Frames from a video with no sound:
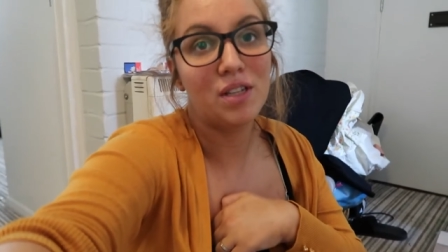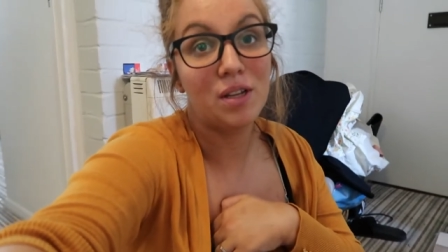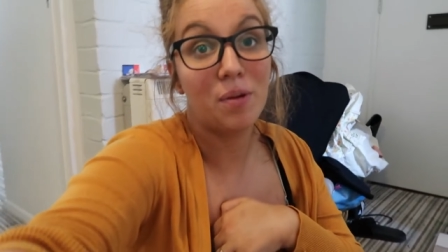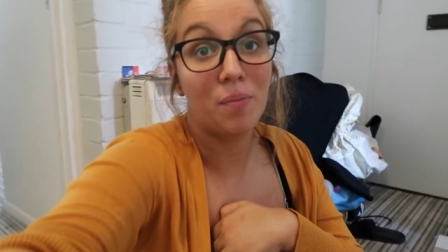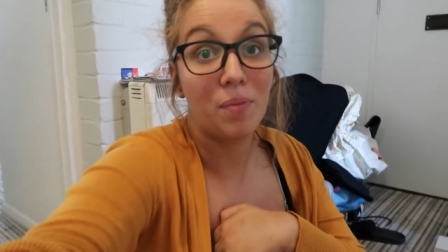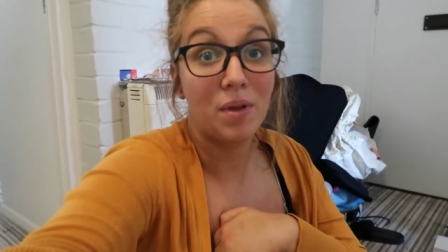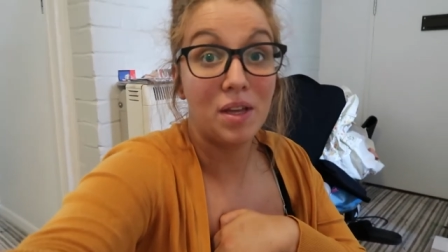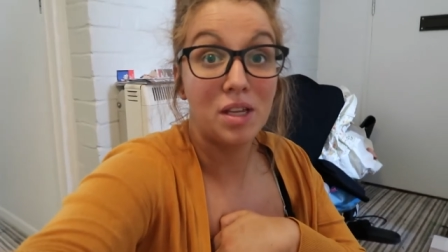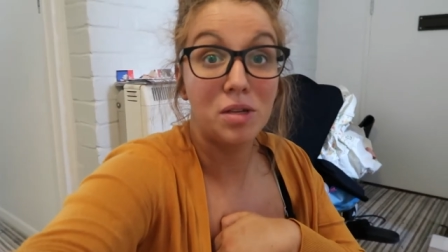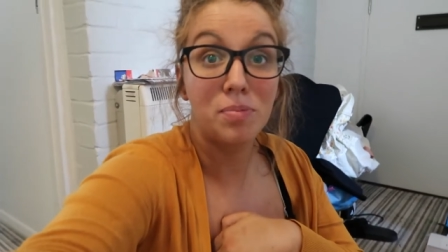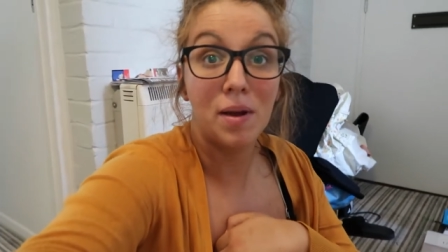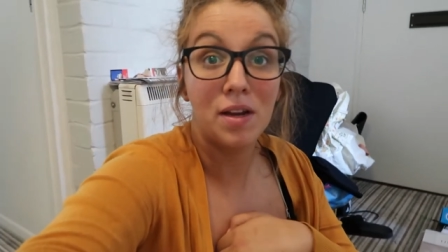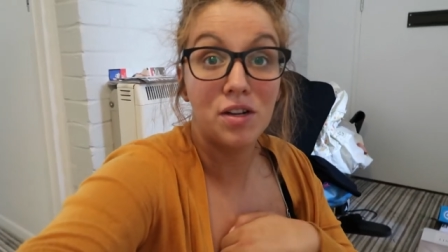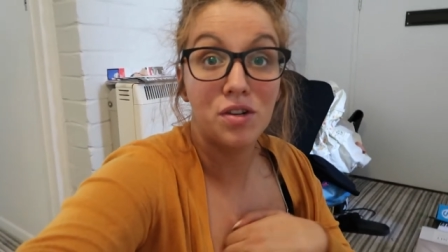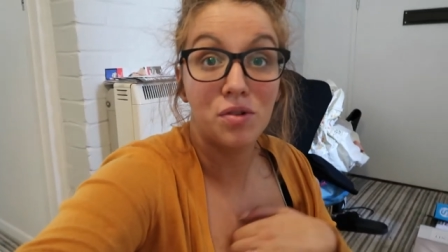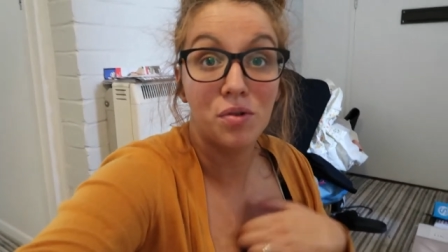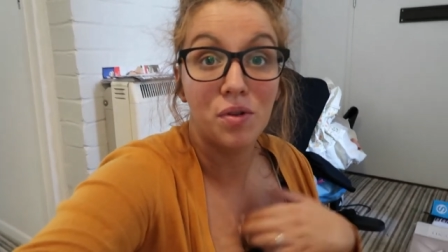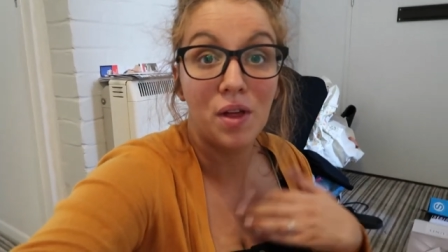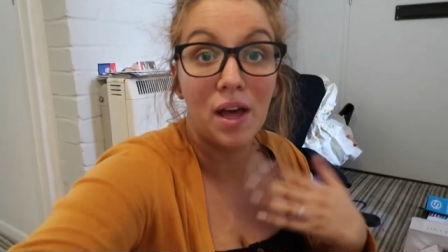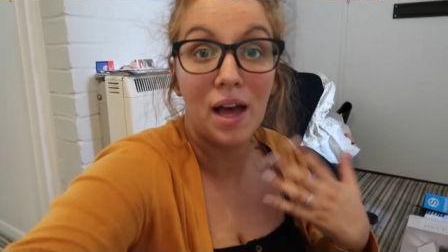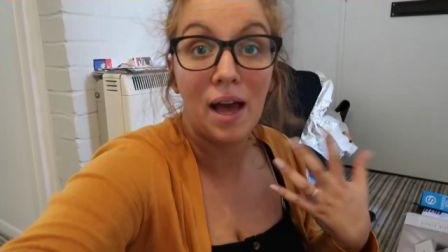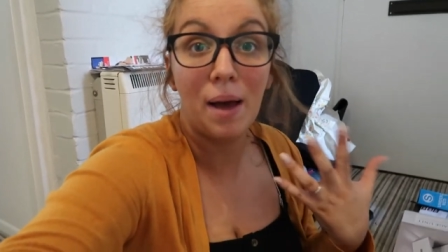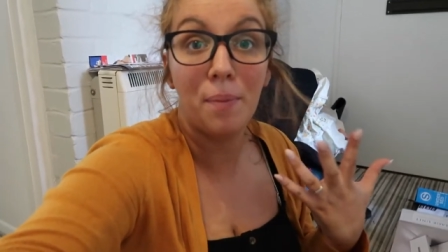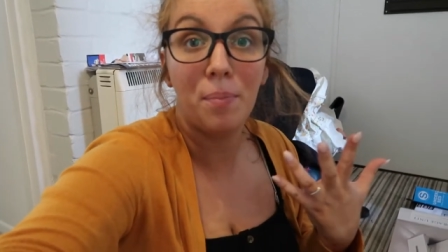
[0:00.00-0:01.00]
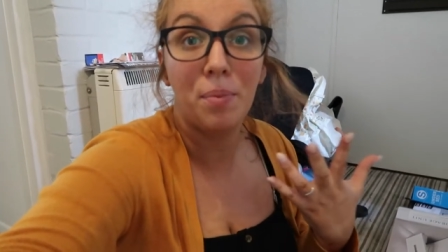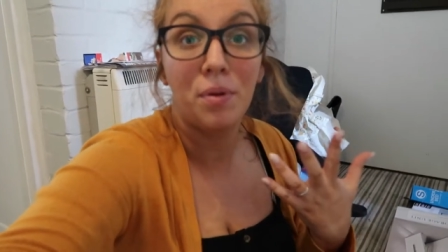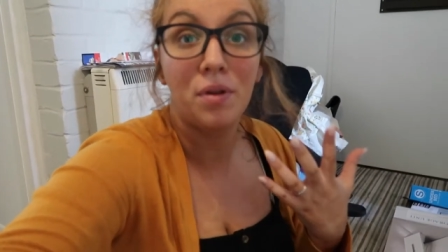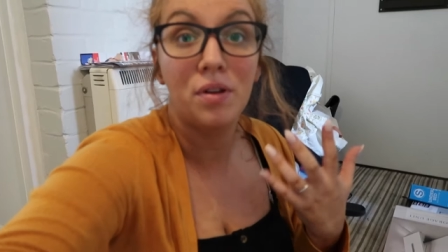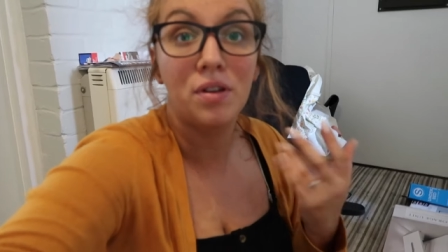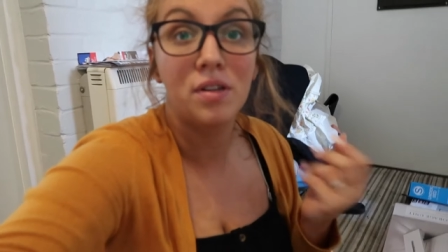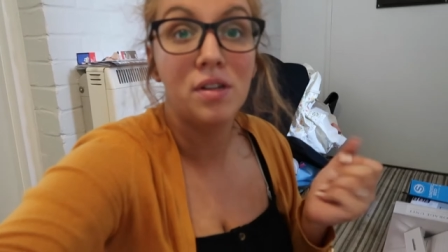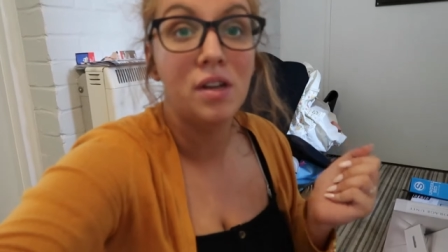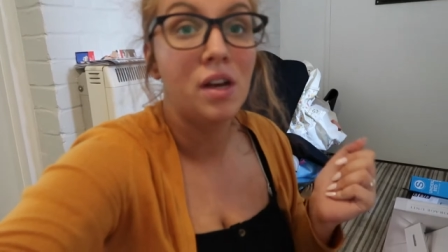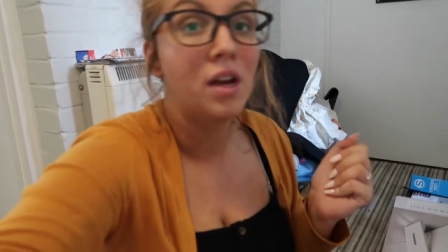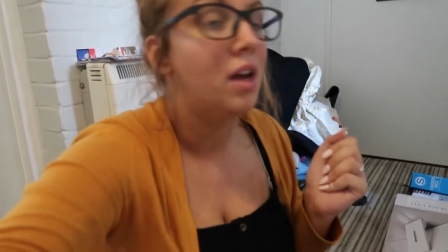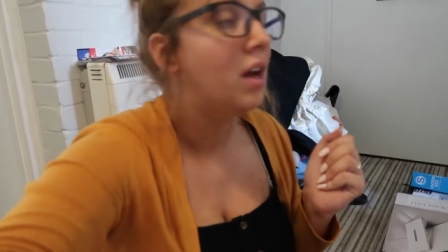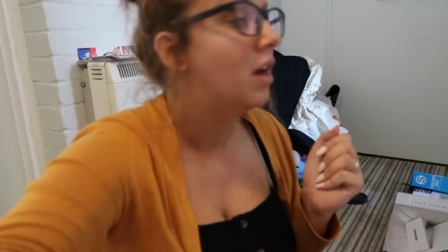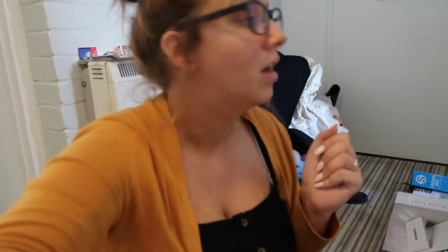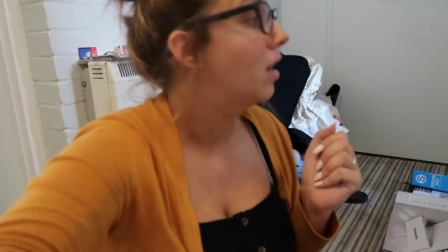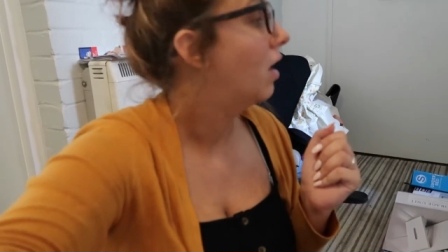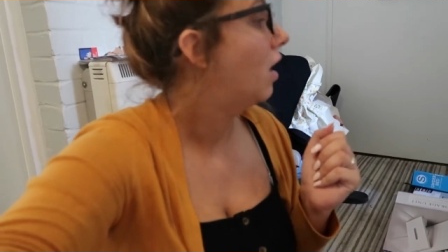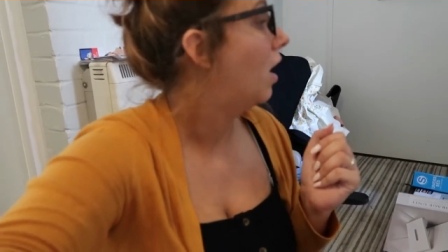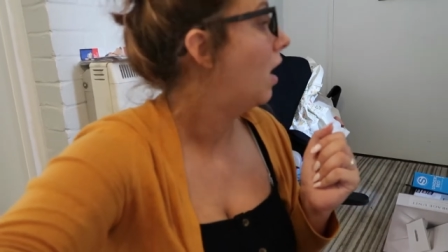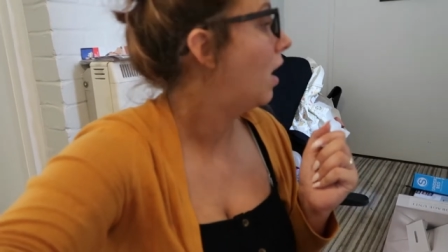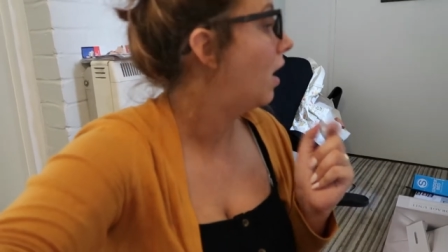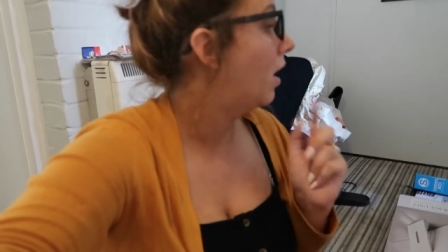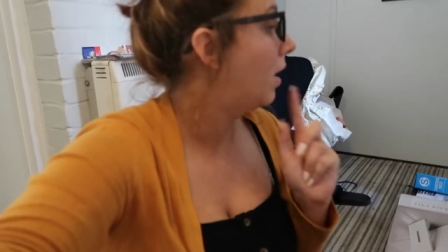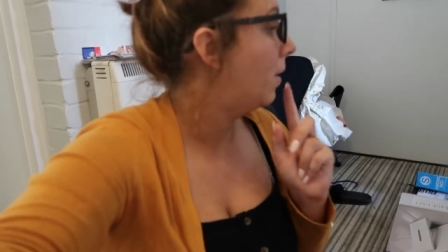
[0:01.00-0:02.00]
something special that happened
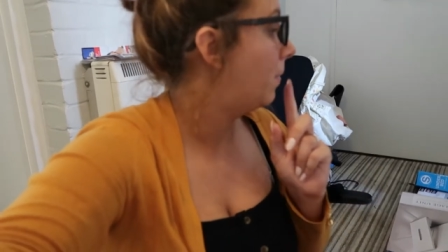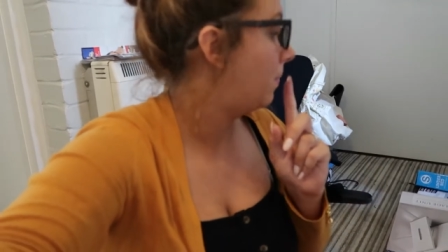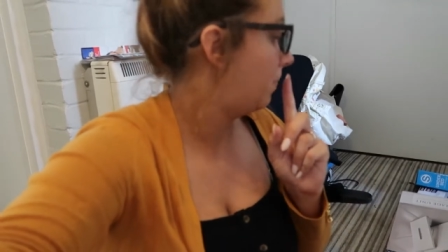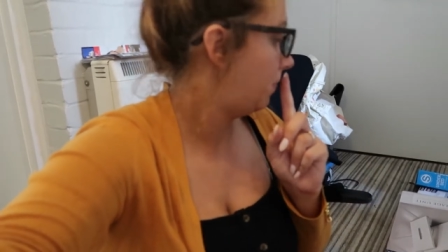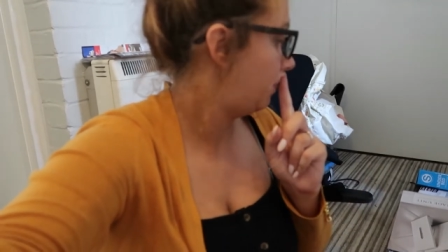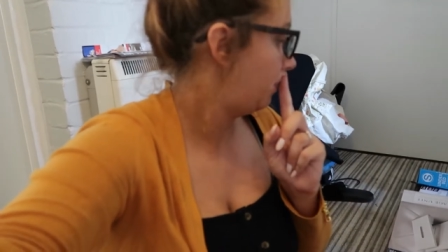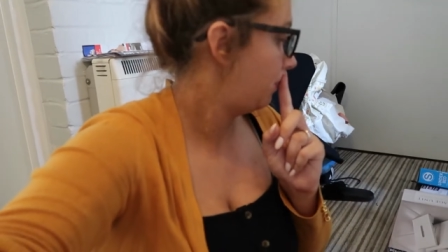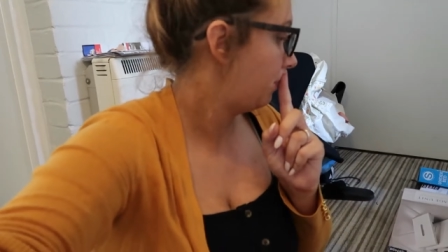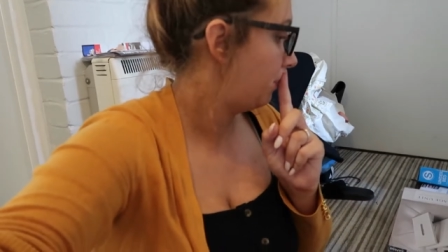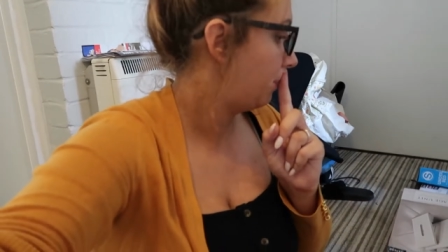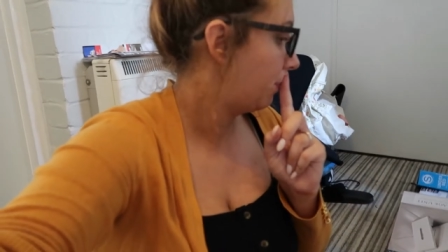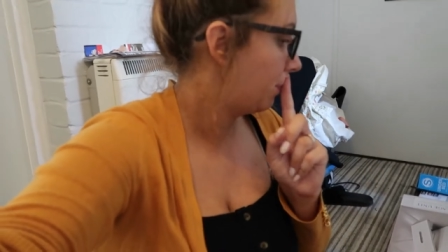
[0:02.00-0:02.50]
um,